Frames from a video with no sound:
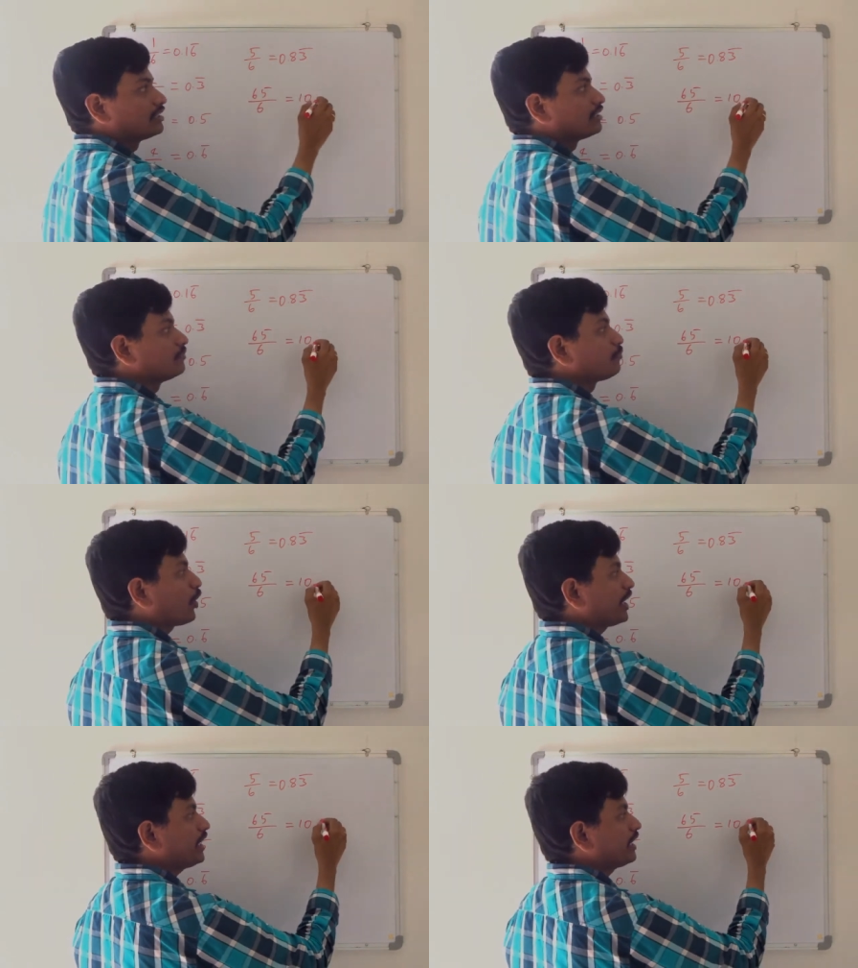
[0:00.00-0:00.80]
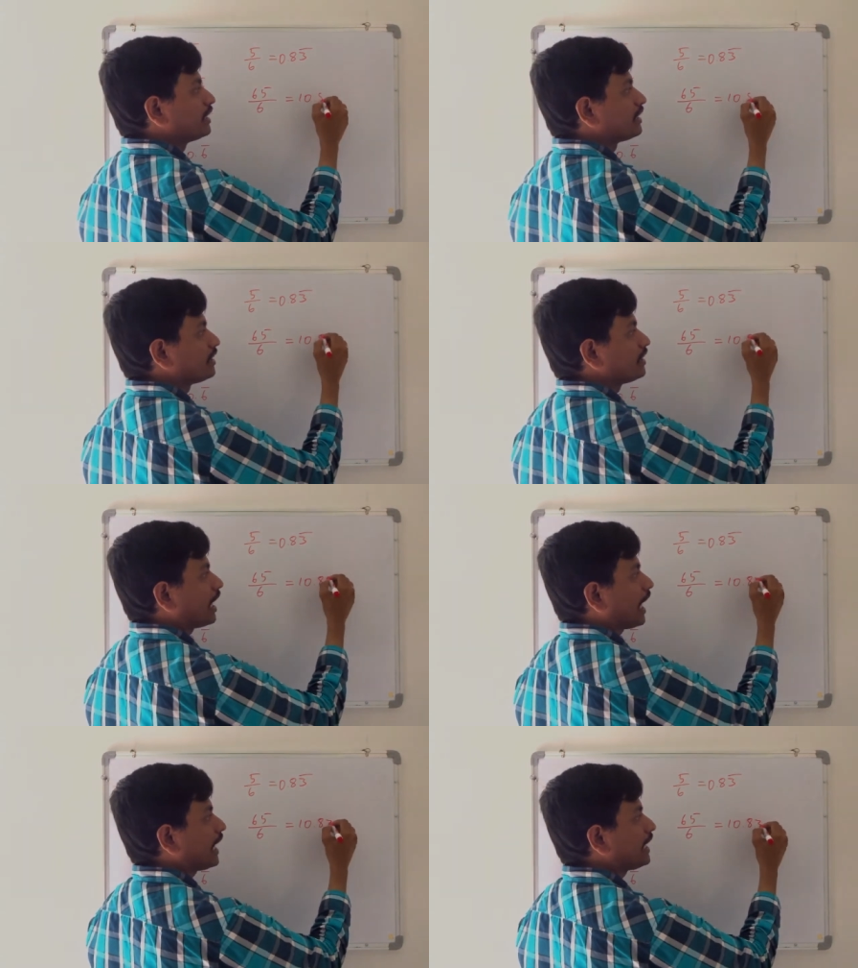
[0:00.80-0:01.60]

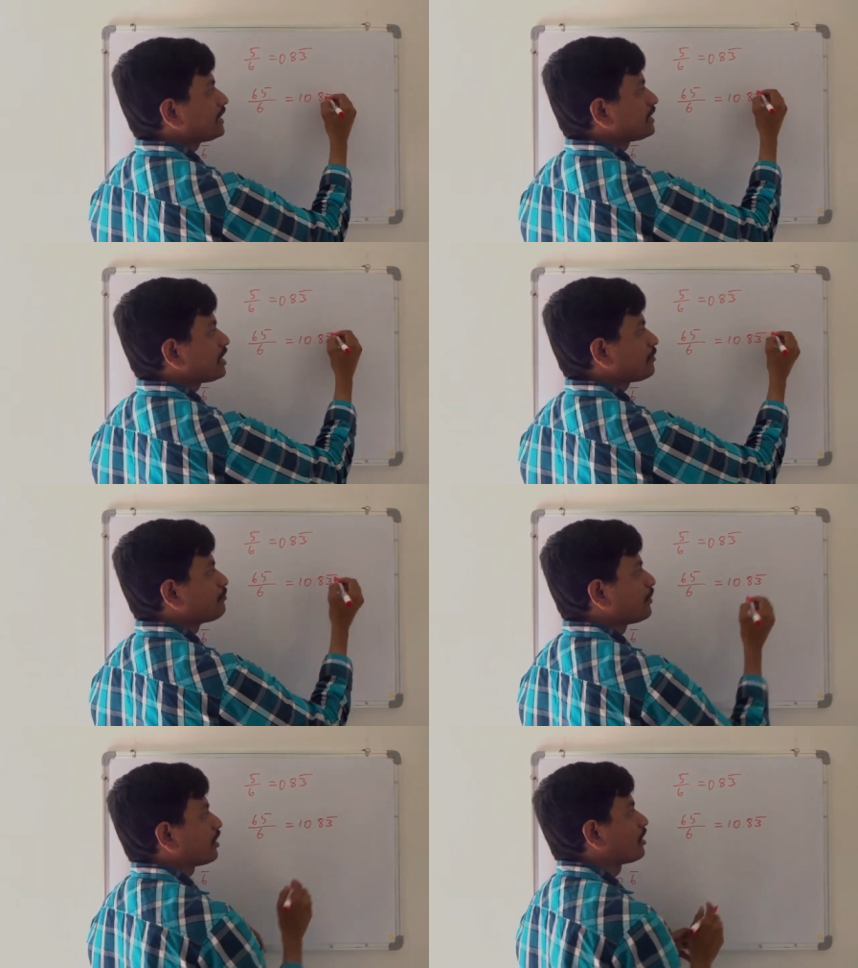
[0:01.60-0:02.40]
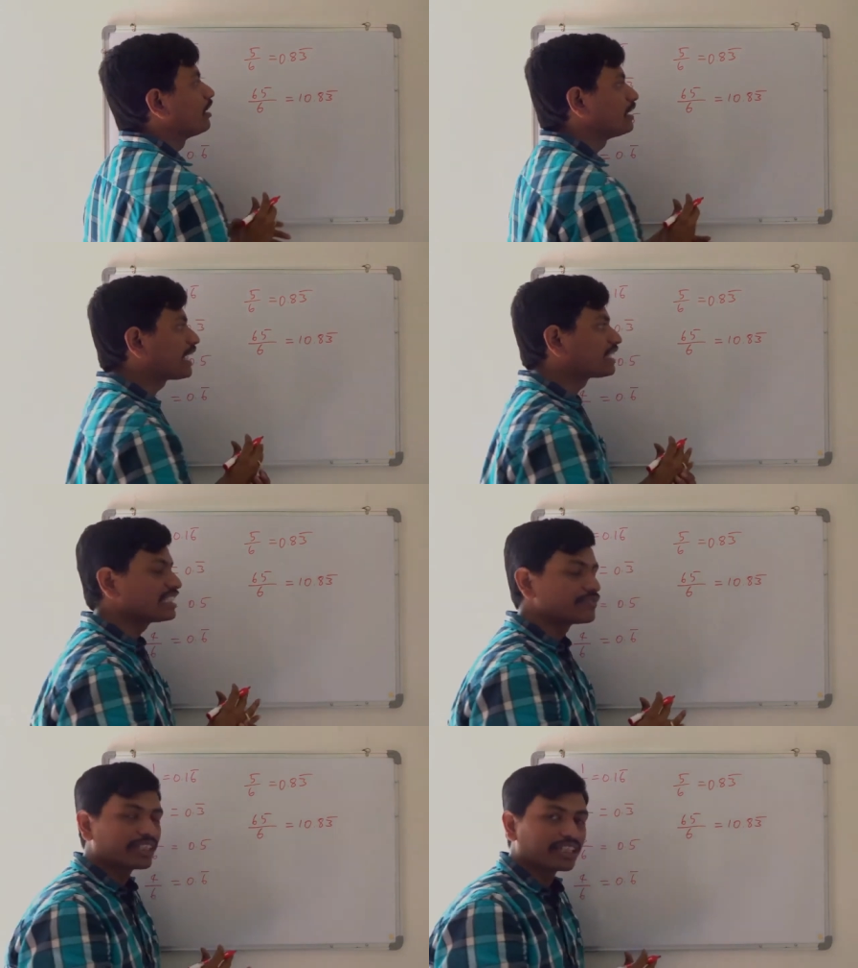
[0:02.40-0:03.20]
0.83 bar. Like
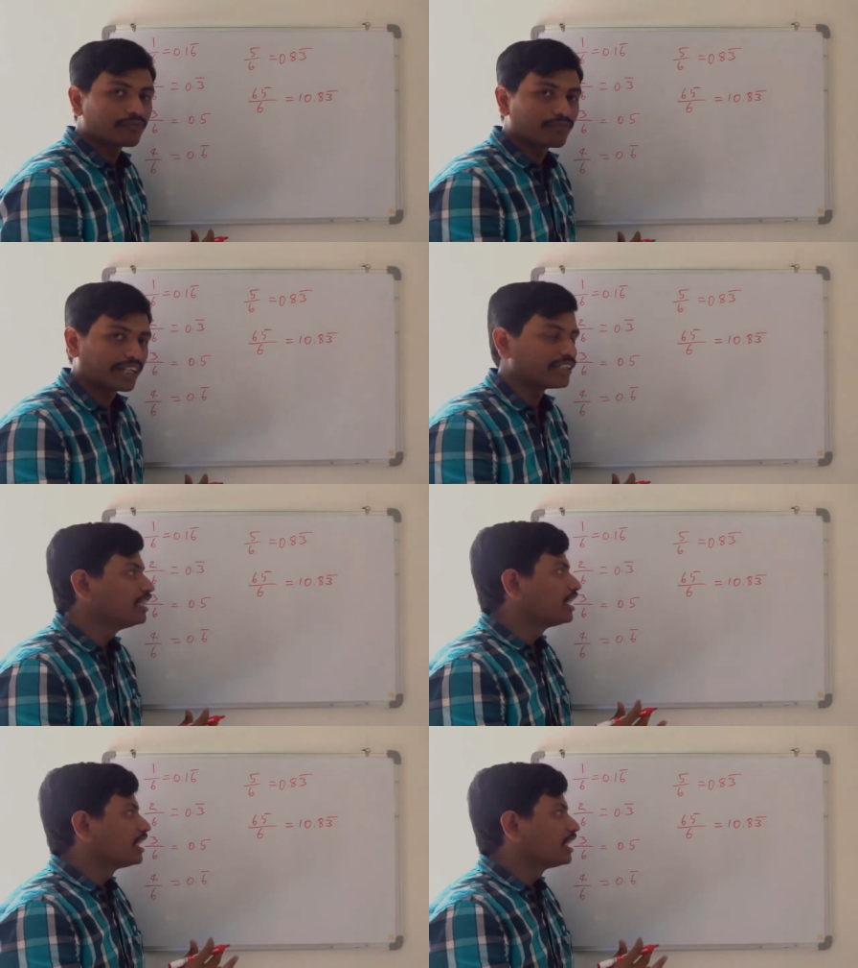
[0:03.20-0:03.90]
this we can find.